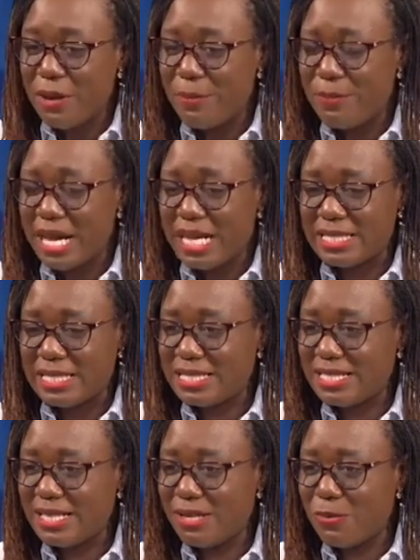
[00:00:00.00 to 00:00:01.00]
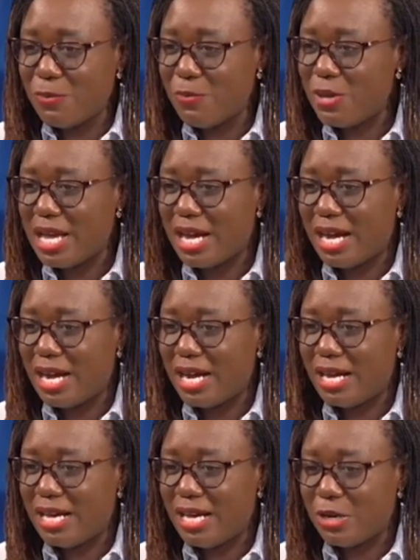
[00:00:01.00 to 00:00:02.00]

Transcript: but we are